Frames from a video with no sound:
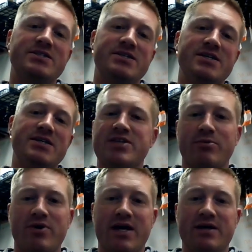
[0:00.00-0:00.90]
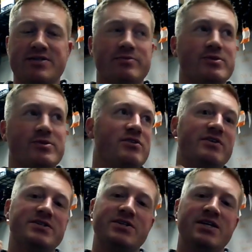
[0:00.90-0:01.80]
teach them great customer
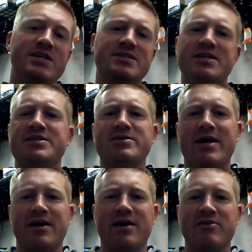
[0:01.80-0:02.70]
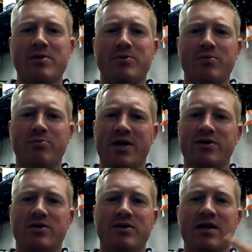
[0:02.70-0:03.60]
service, teach them how to give people the
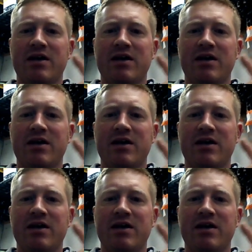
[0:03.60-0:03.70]
pickle.